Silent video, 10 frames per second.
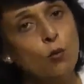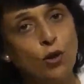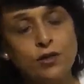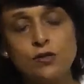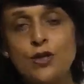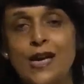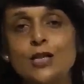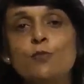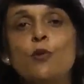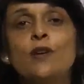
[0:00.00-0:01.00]
what is
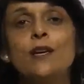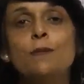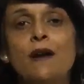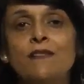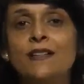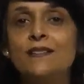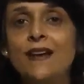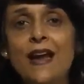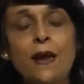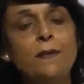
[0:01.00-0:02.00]
transported by 1
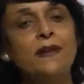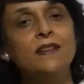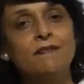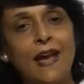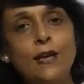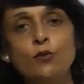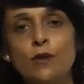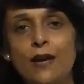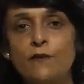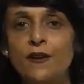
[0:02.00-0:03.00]
gram, and the value
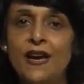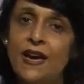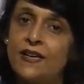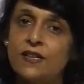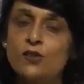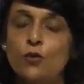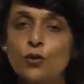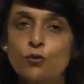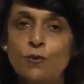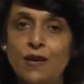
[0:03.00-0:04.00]
that we get is
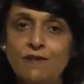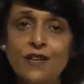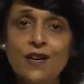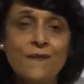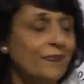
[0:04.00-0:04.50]
going to be our